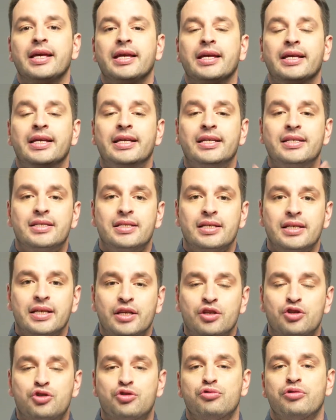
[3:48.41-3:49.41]
is
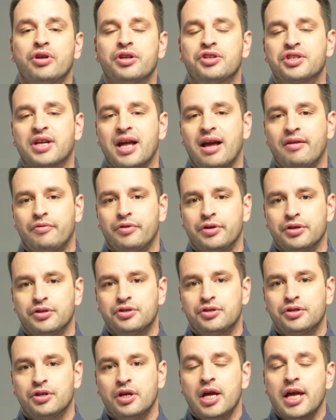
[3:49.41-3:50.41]
insurance
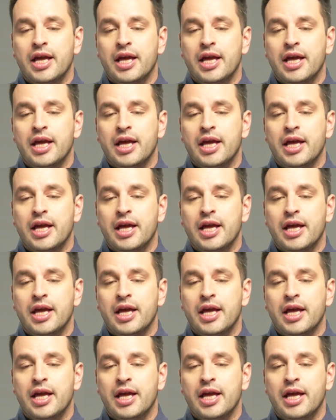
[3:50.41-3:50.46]
coverage.